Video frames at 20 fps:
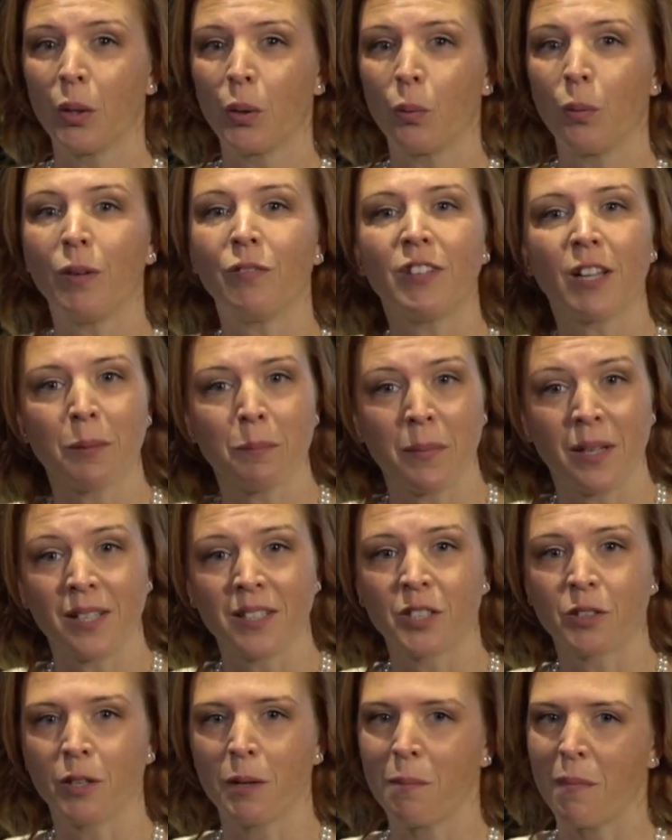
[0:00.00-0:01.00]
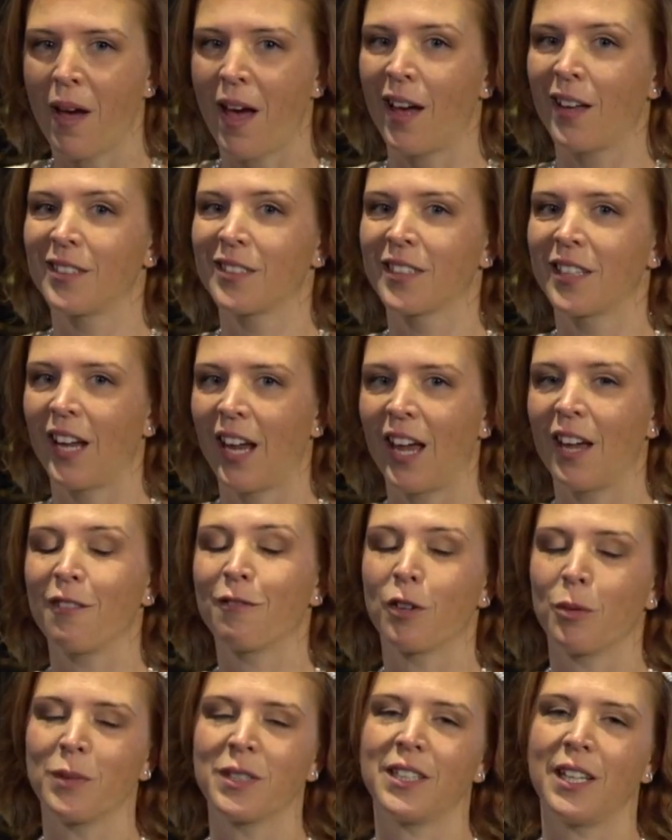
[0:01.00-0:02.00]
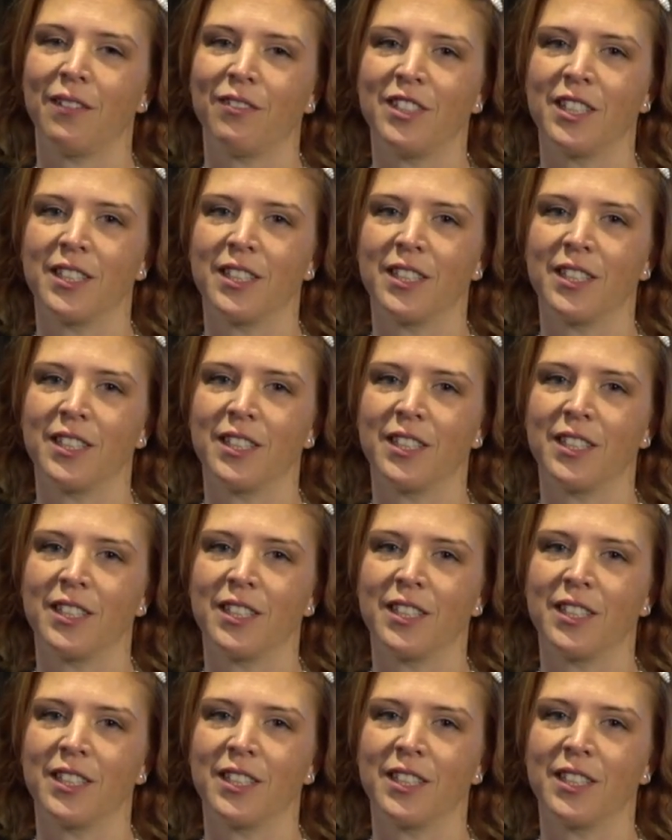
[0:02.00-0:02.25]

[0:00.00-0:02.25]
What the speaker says: We've done ministry masked and from a safe